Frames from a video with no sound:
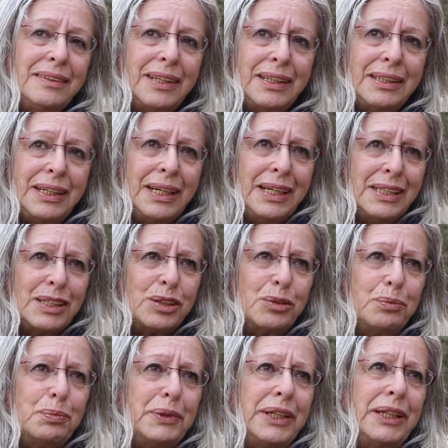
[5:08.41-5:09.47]
The idea is to
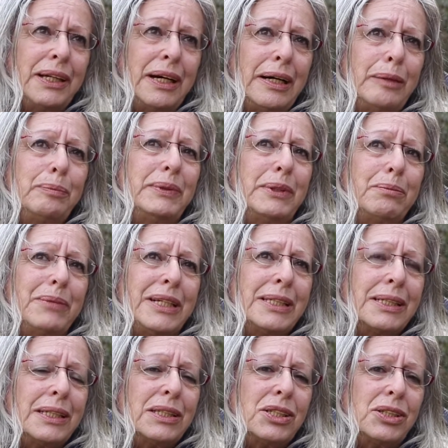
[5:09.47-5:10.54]
bring up the
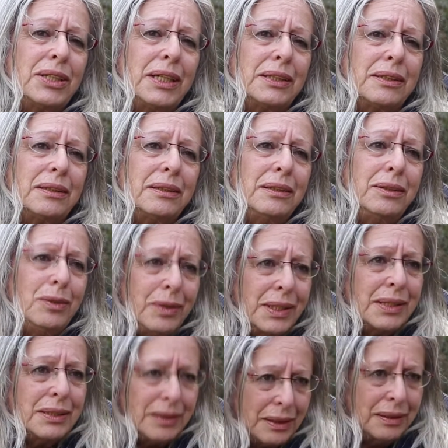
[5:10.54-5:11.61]
message that you
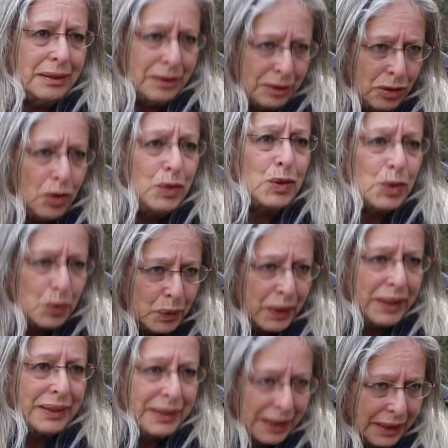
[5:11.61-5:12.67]
are, those who
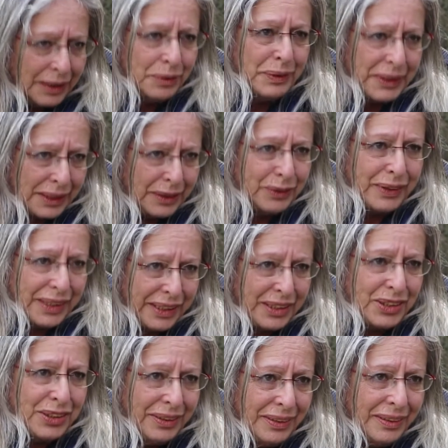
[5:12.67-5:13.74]
are dealing with
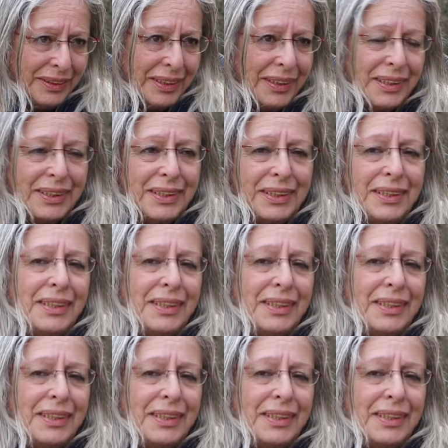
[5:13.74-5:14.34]
education, mm -hmm.